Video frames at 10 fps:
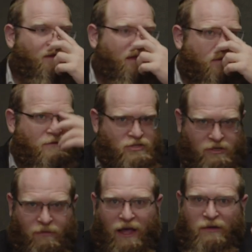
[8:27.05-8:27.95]
in
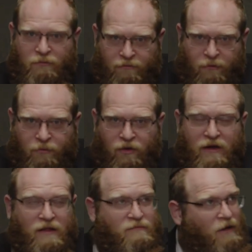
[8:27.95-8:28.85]
Shemayim
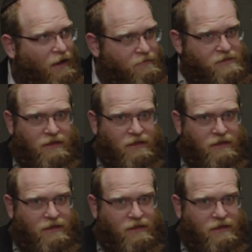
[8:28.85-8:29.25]
reverberated as mamish